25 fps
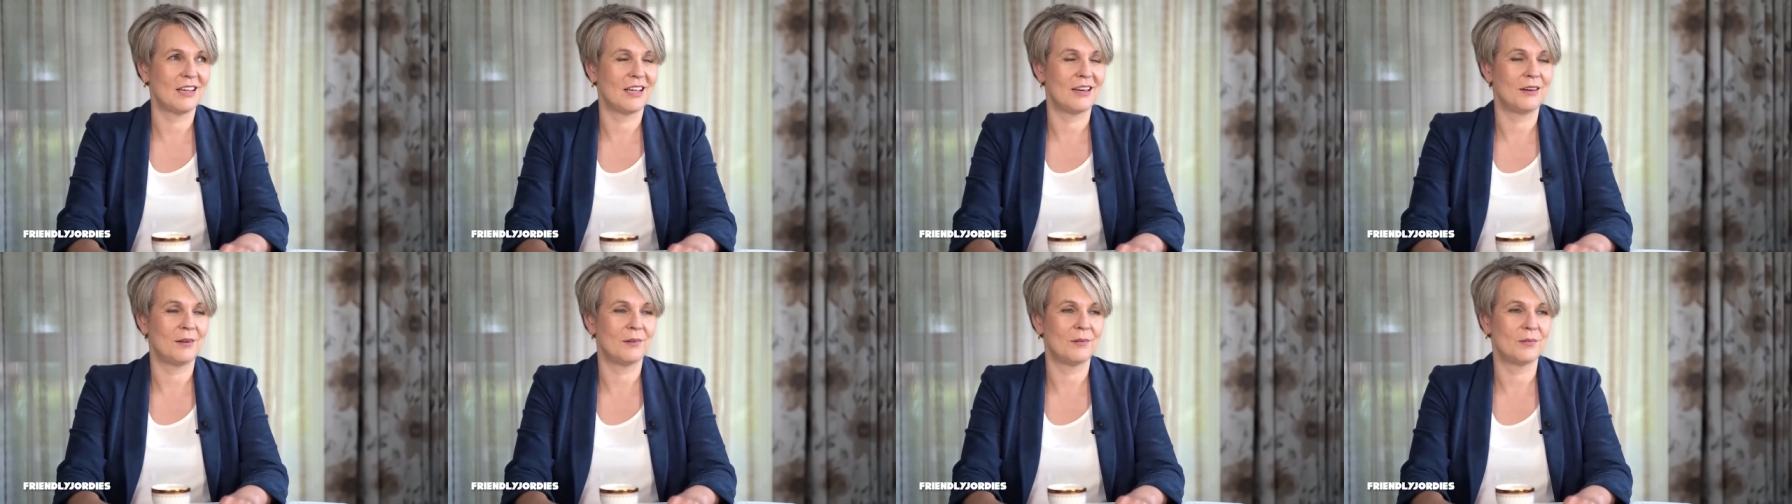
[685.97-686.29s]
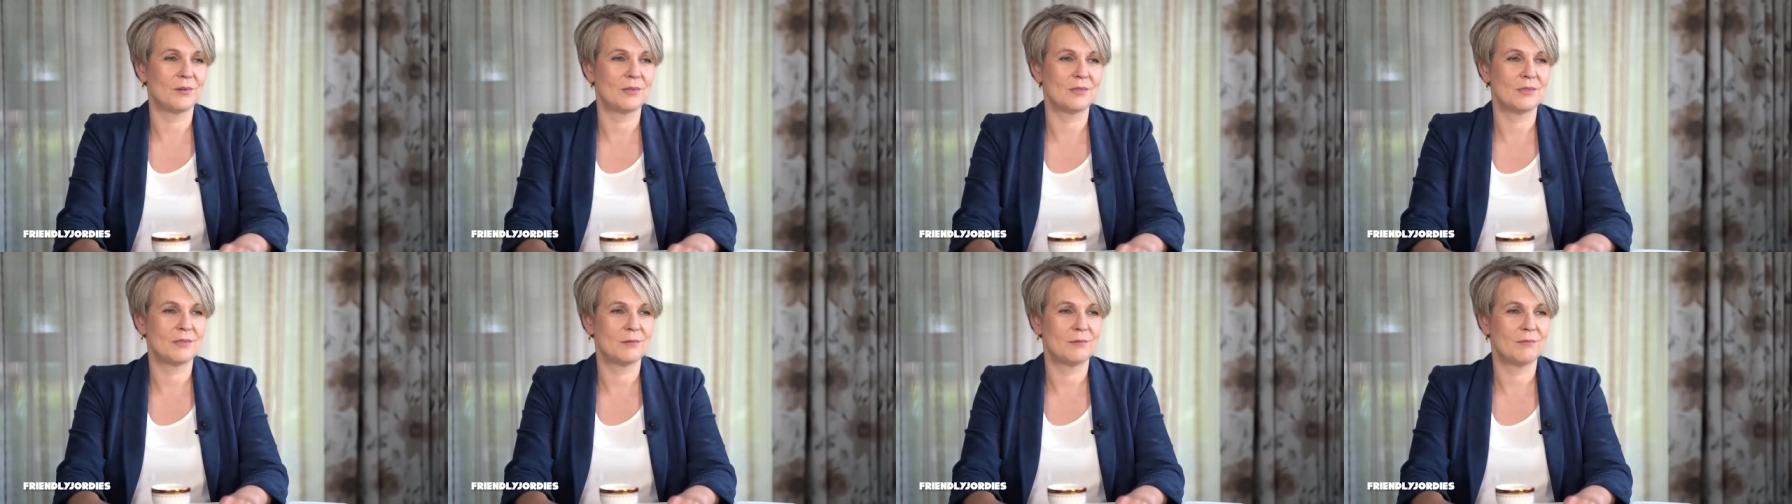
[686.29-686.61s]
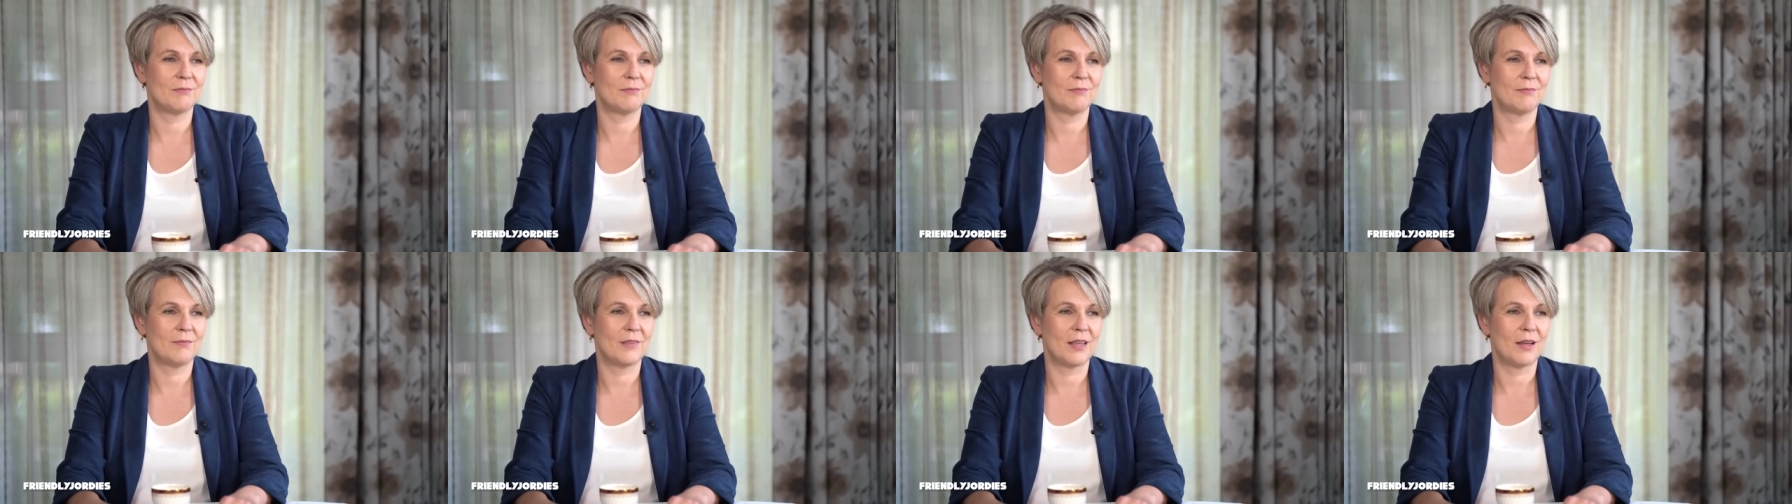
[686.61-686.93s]
and it was
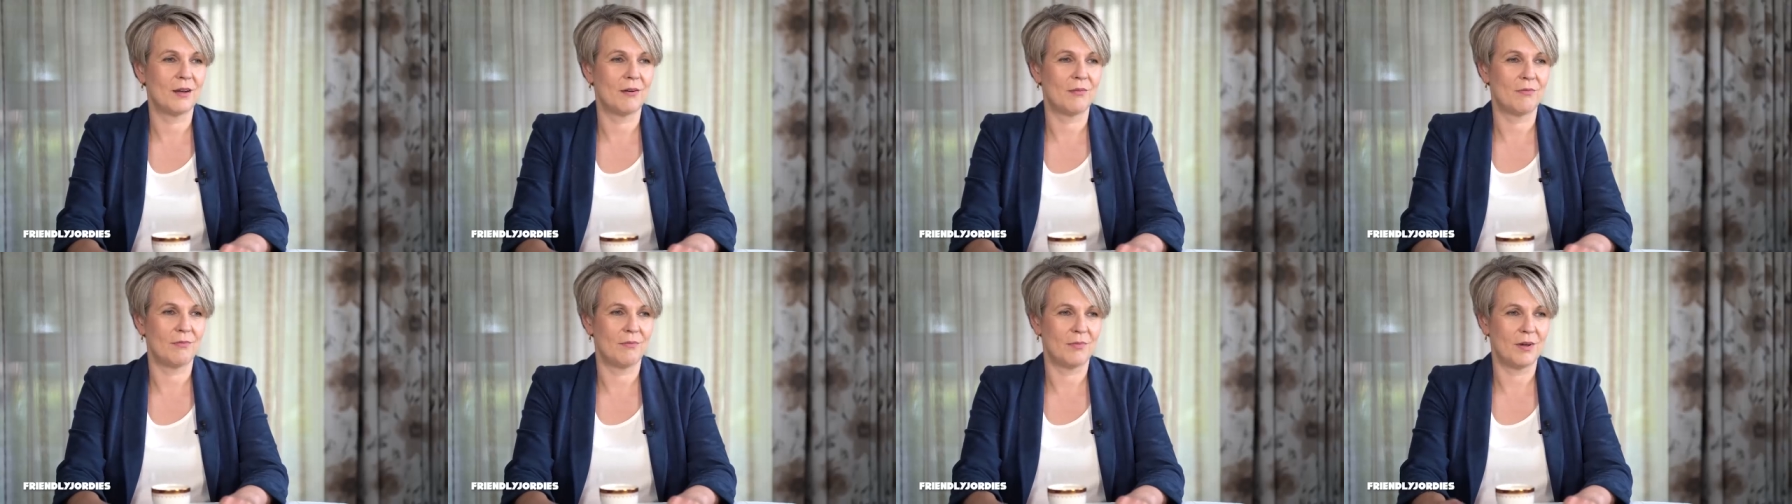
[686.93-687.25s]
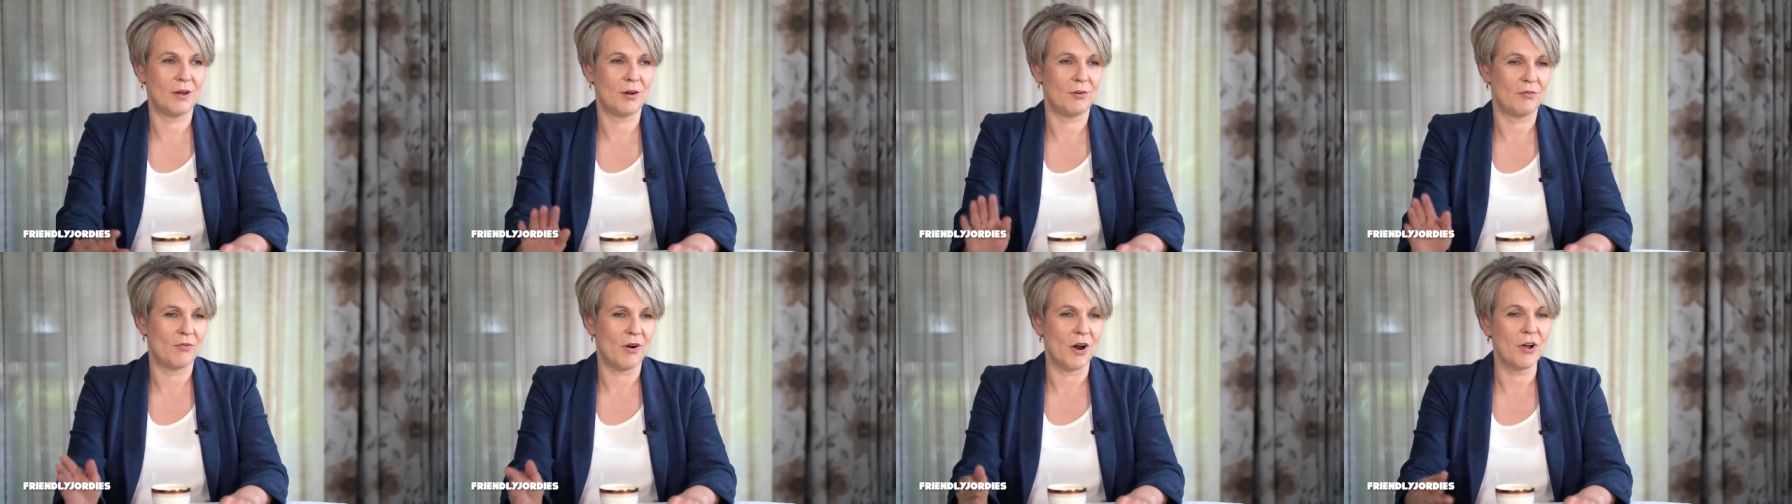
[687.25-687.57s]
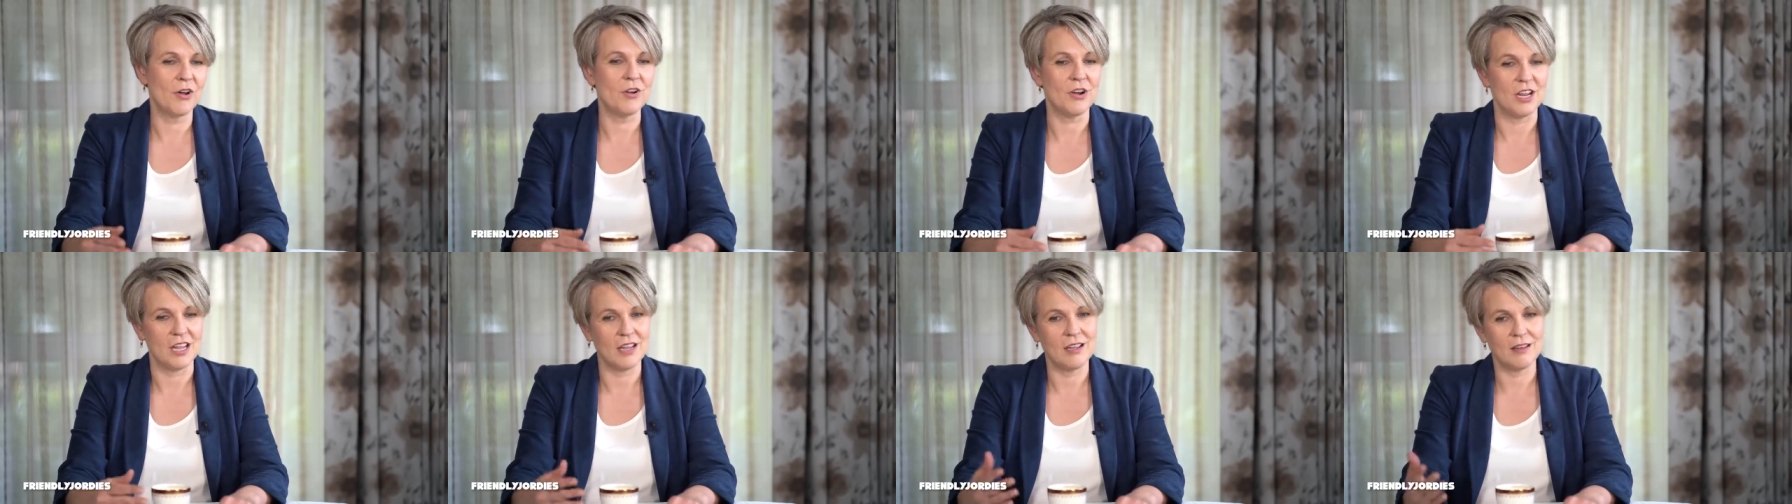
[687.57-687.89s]
er-
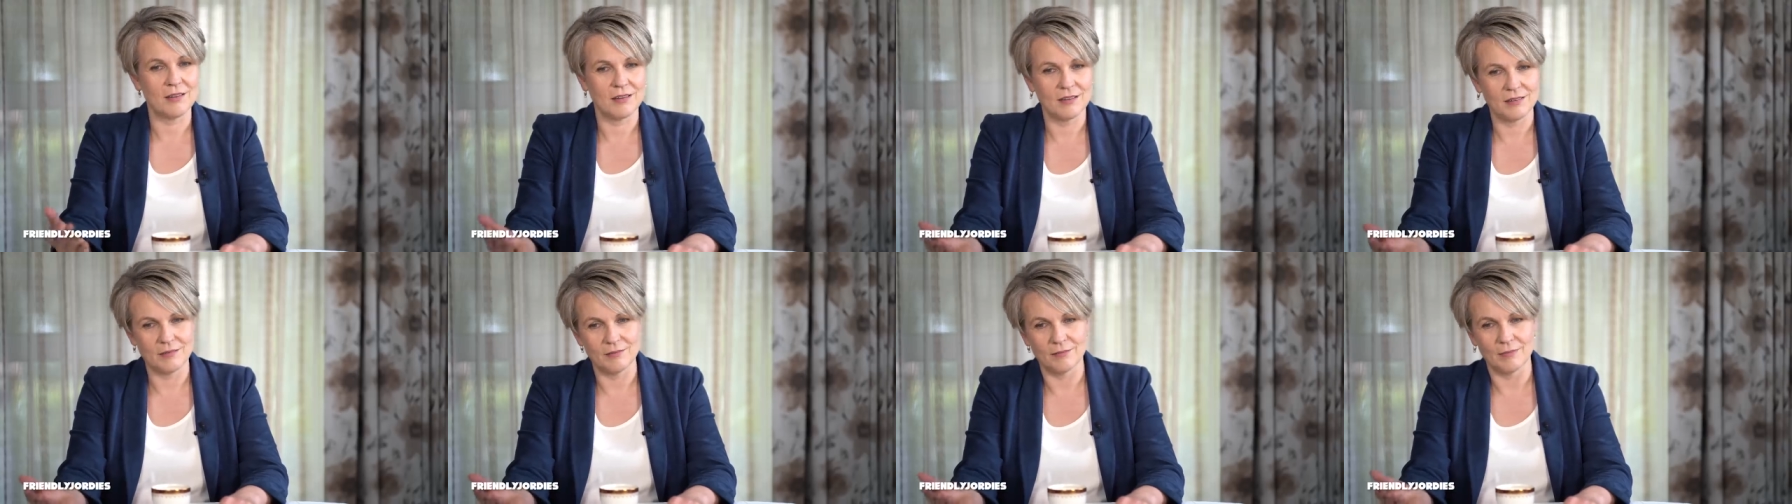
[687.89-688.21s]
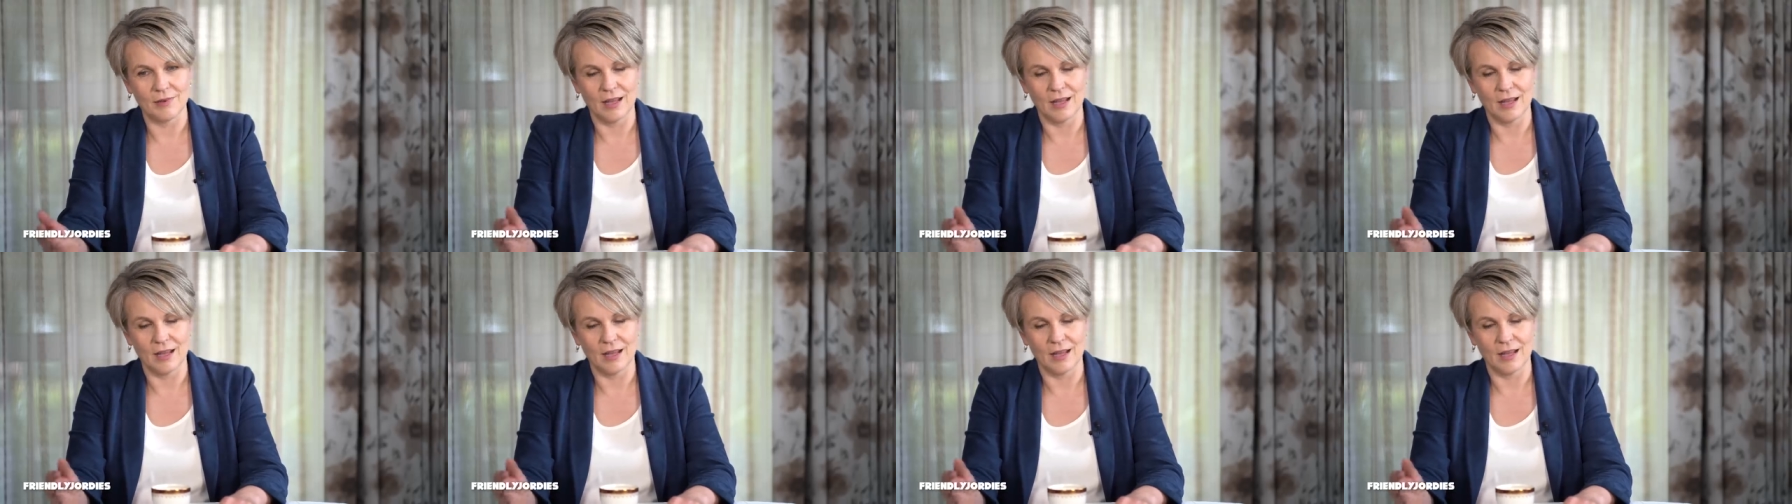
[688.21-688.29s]
eroding